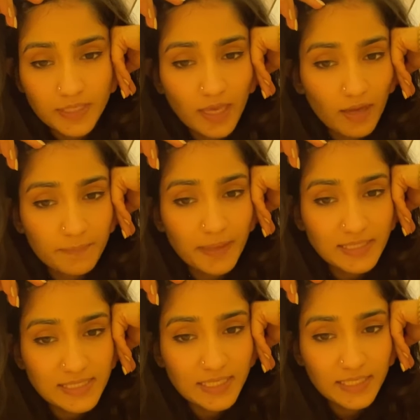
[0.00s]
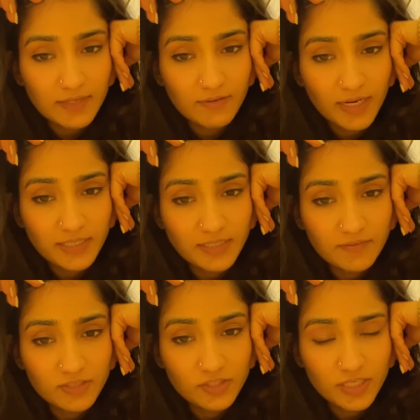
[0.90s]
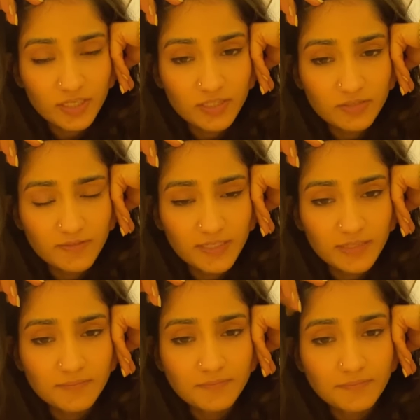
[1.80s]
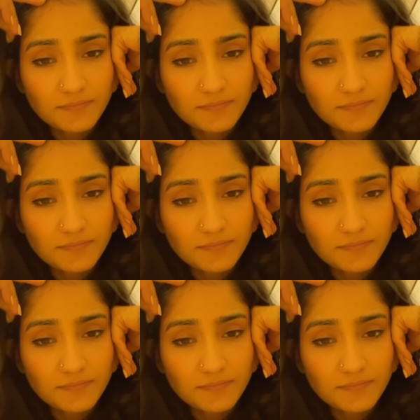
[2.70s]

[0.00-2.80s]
Yeah, basically, right? Avicenna Ayurveda.